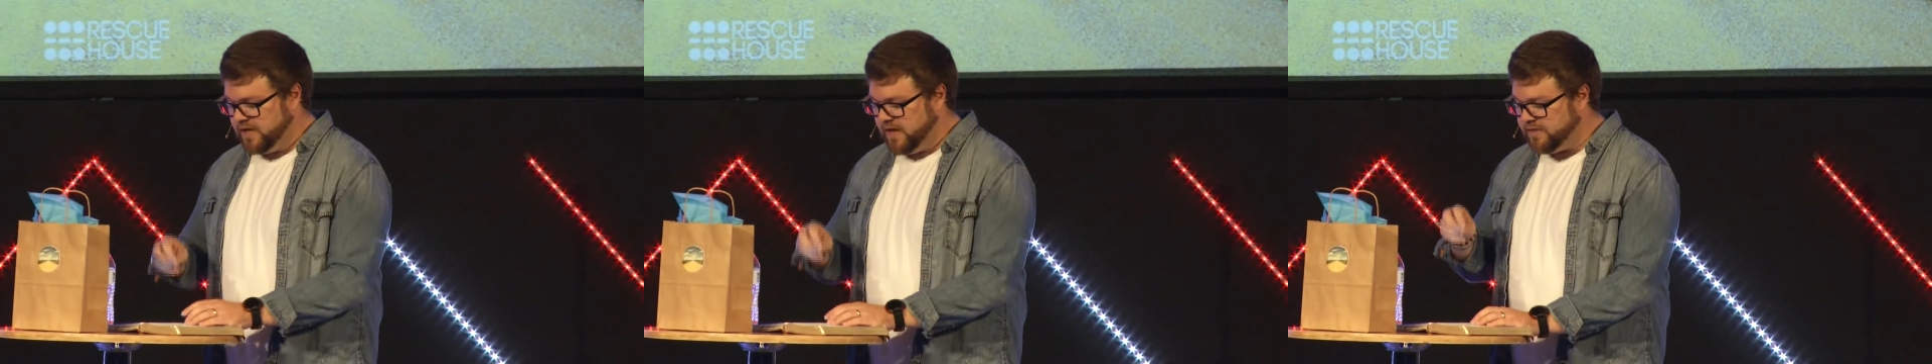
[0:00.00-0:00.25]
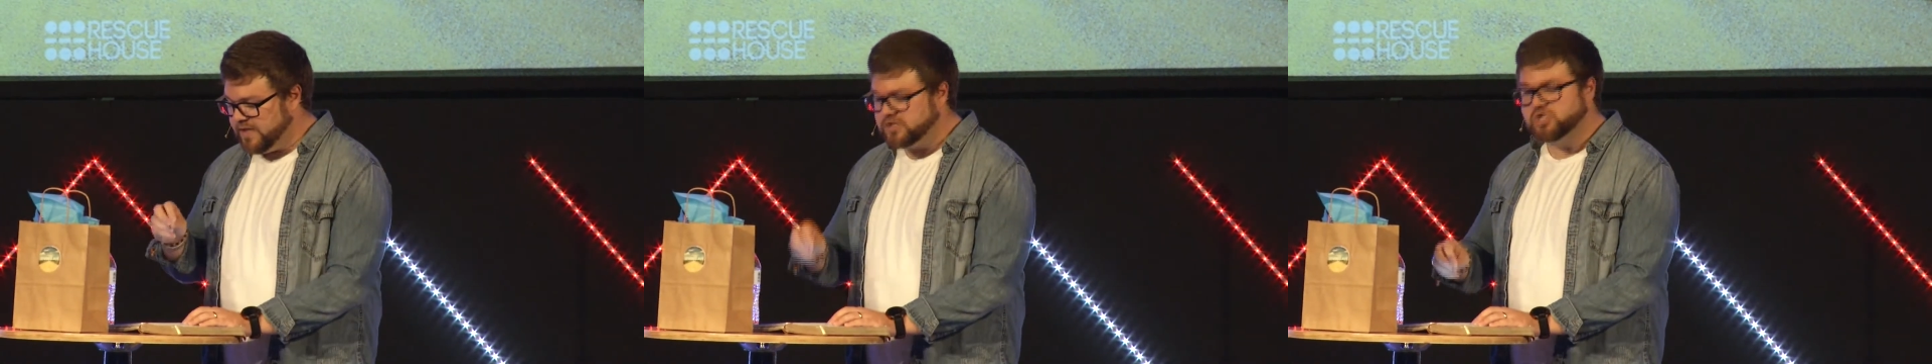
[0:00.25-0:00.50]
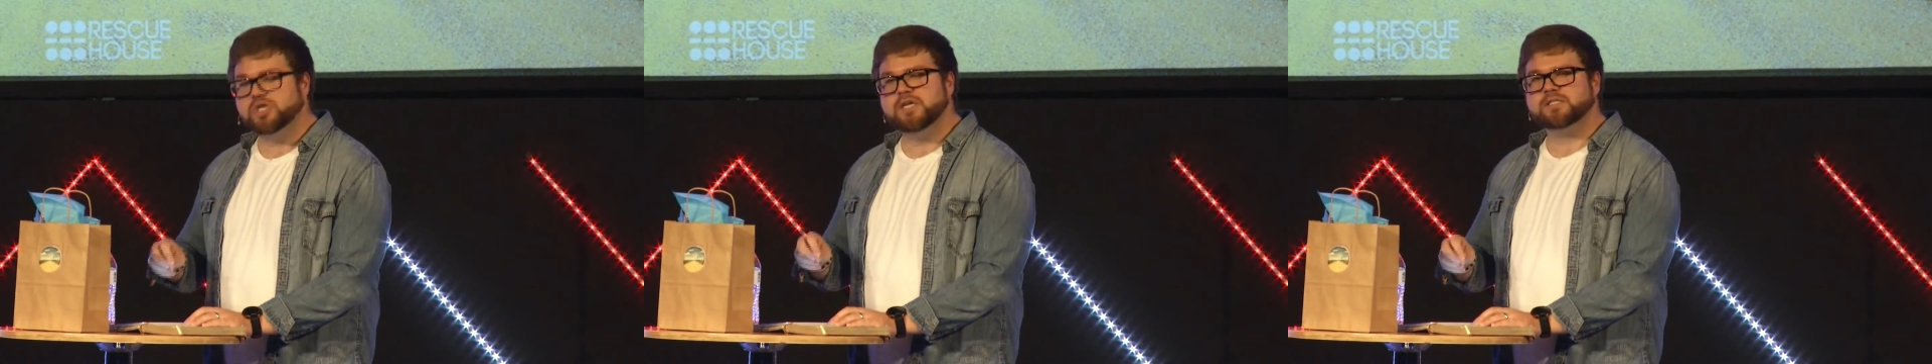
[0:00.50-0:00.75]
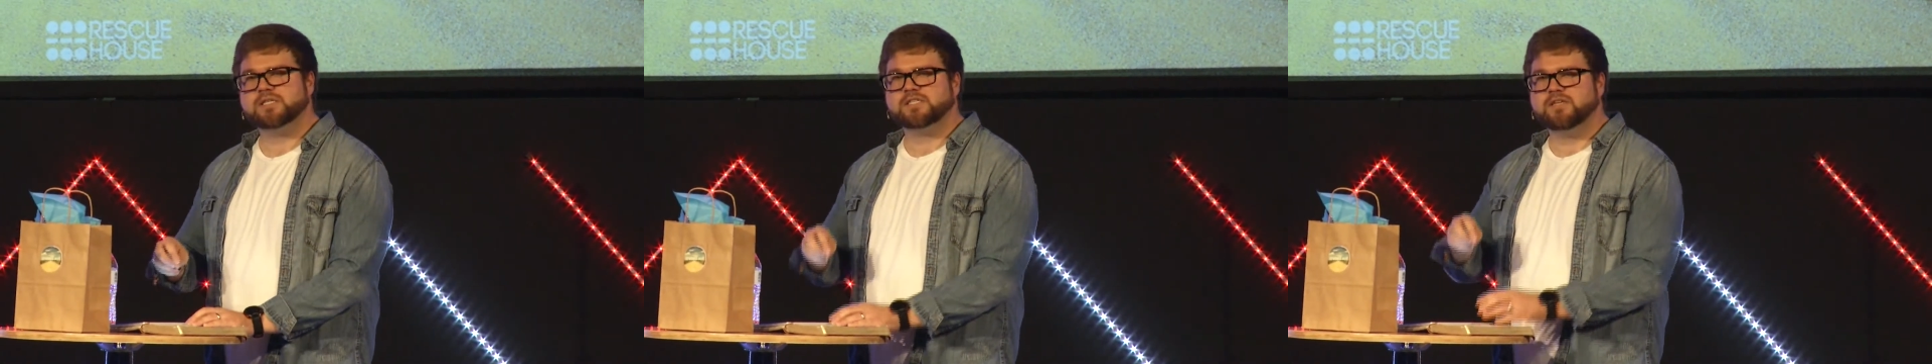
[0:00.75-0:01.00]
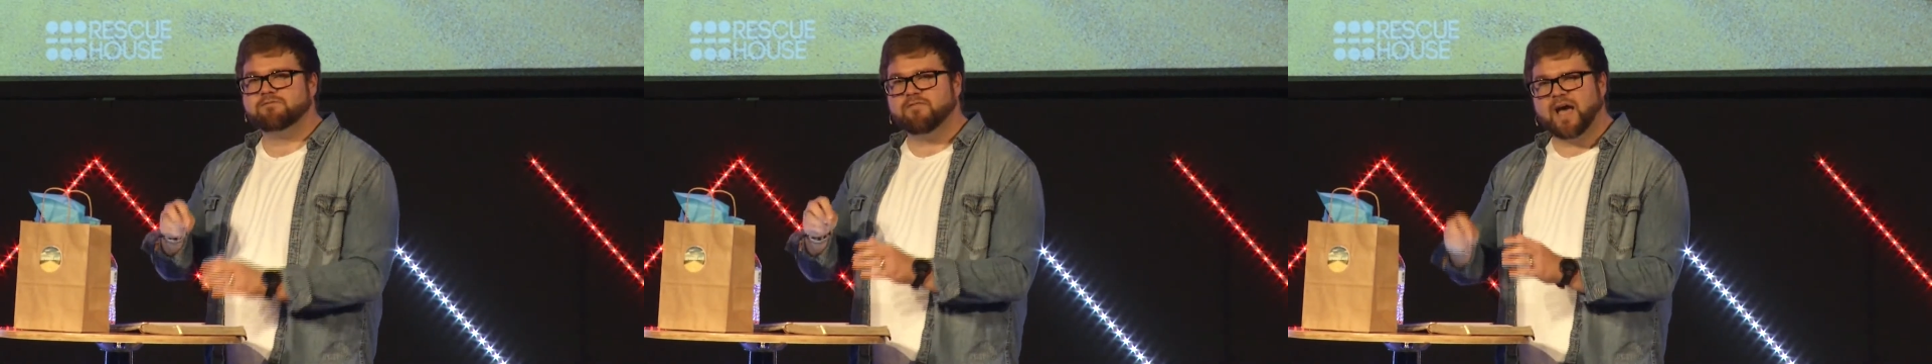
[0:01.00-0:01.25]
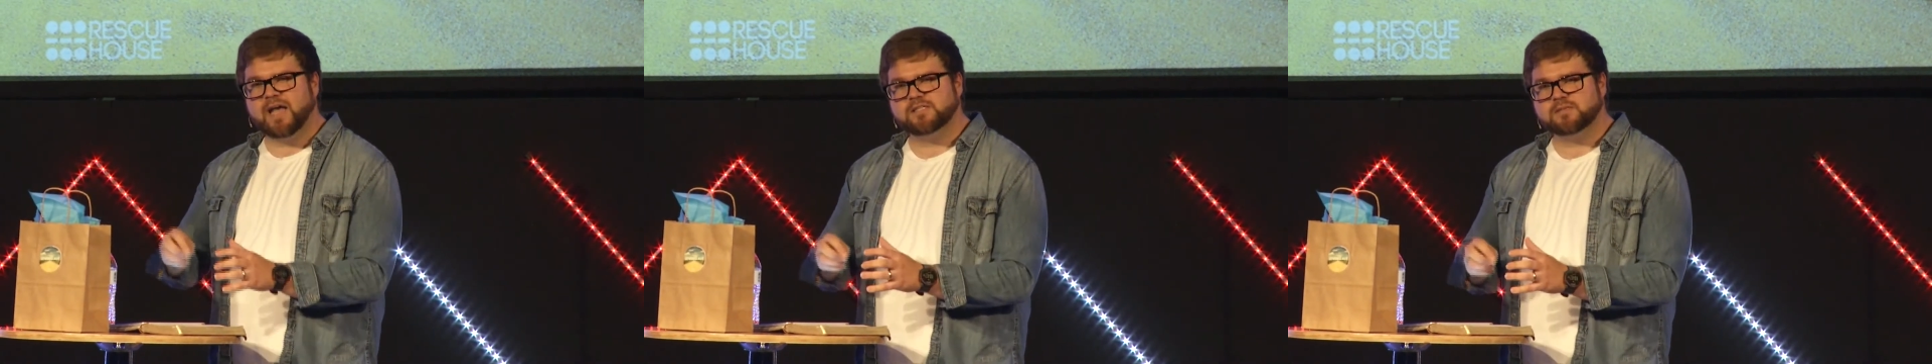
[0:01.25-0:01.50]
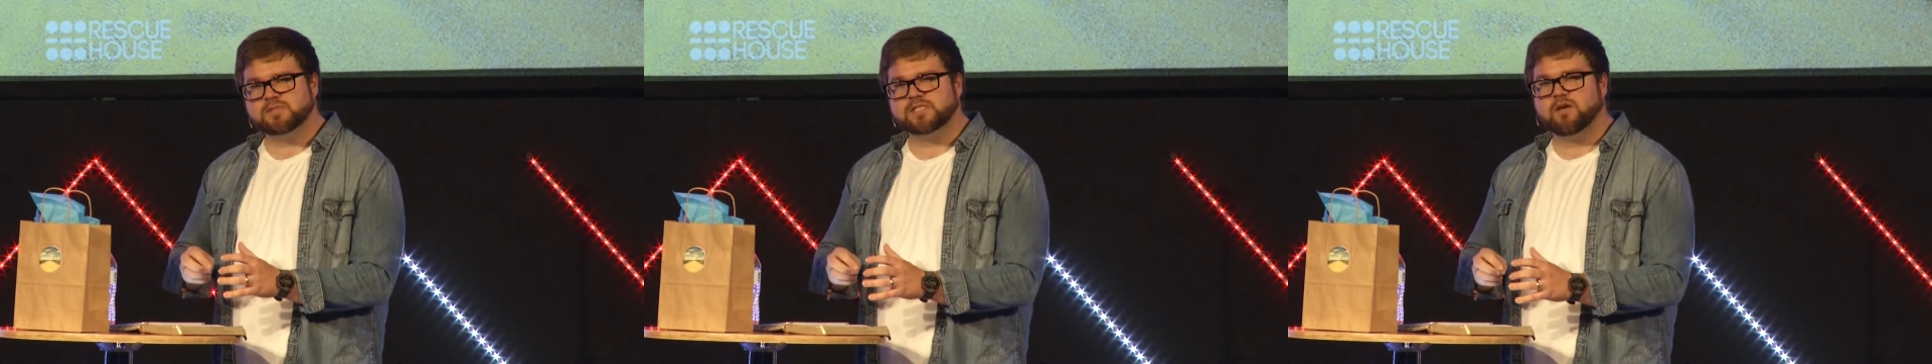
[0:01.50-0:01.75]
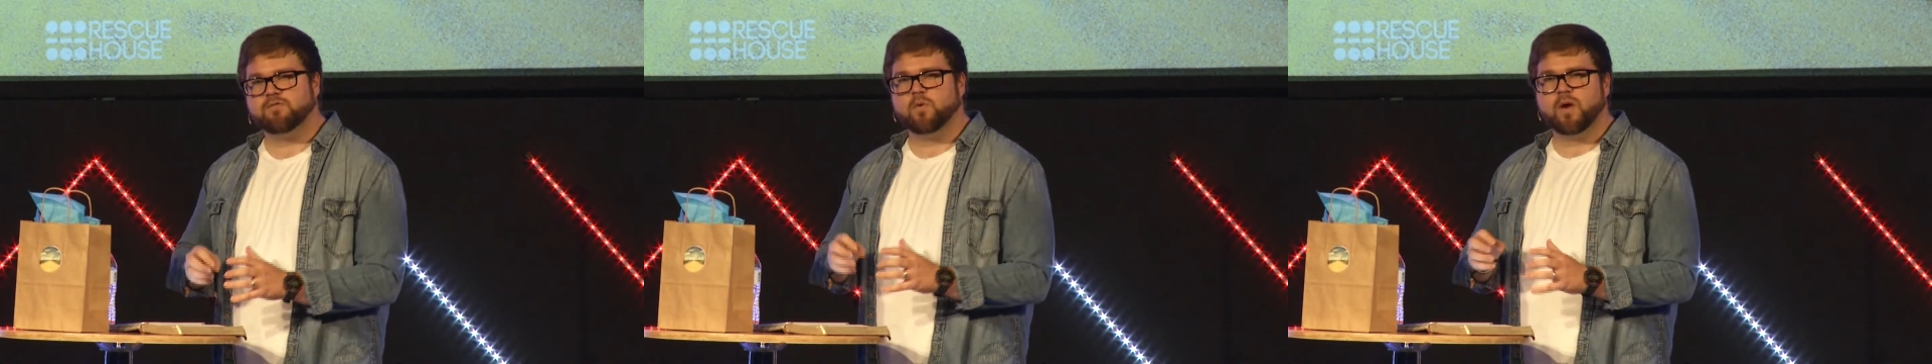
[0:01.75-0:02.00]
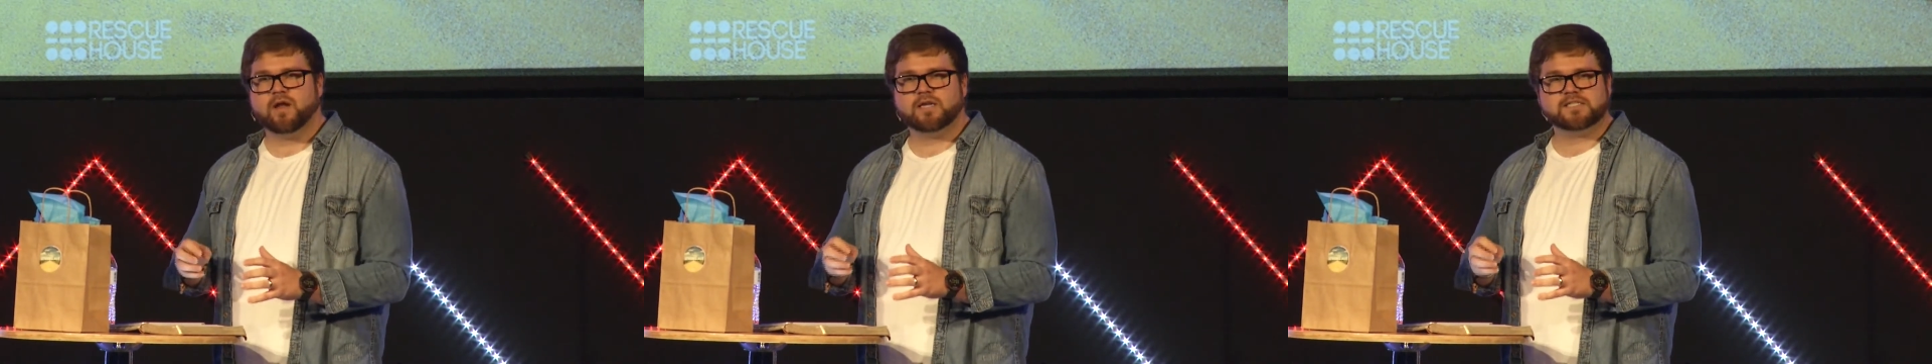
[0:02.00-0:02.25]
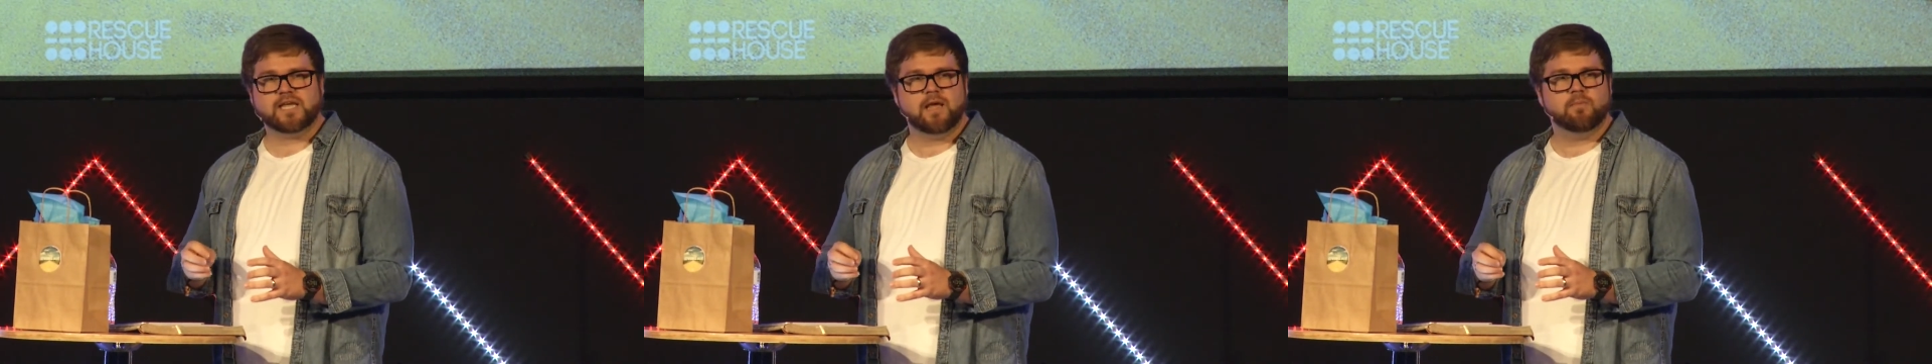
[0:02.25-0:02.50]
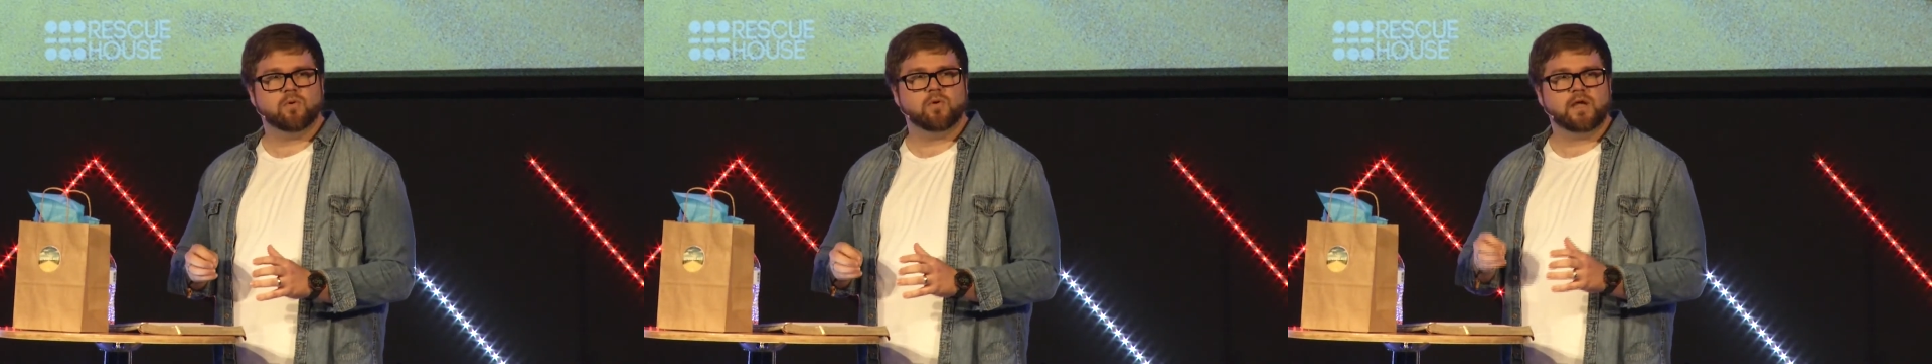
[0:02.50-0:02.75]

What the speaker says: And then Jesus, he finds himself around a table